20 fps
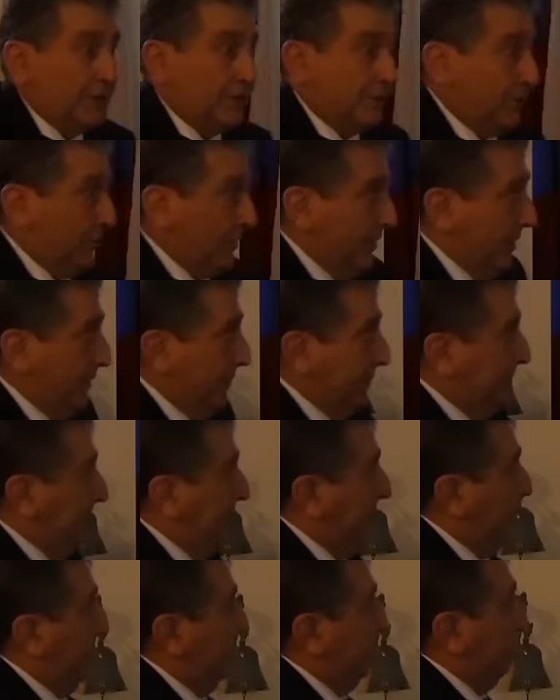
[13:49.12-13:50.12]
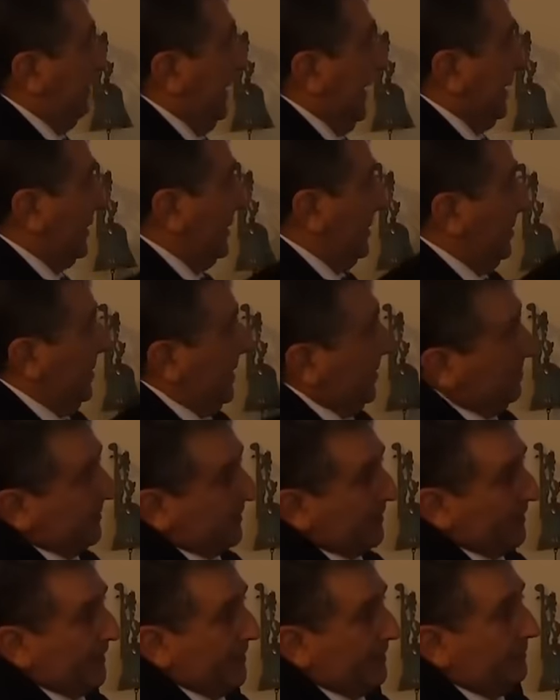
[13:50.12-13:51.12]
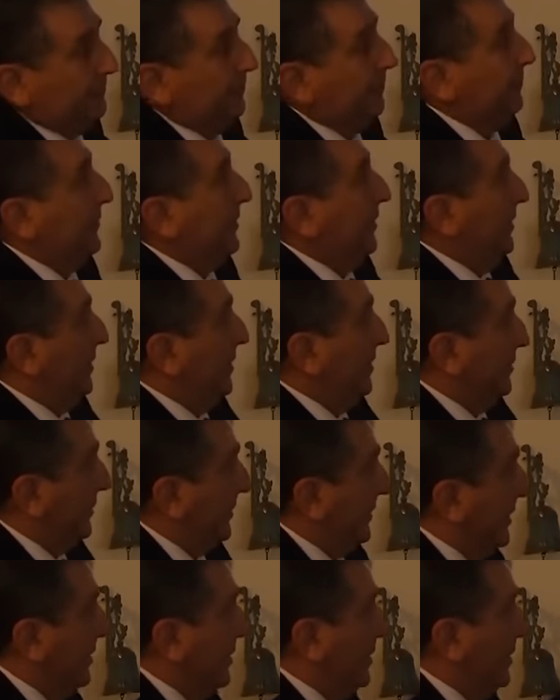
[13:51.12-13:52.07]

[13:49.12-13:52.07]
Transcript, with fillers: So they packed them up again on